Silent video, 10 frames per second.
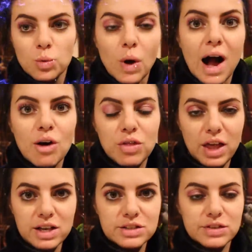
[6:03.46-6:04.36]
Wow,
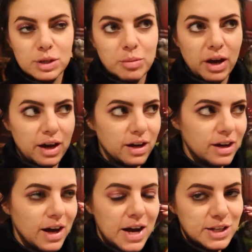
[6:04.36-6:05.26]
thanks, Felipe.
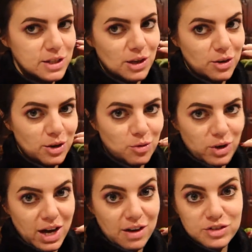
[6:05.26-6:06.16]
I so didn't
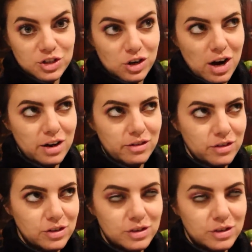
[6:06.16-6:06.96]
want to have to drive.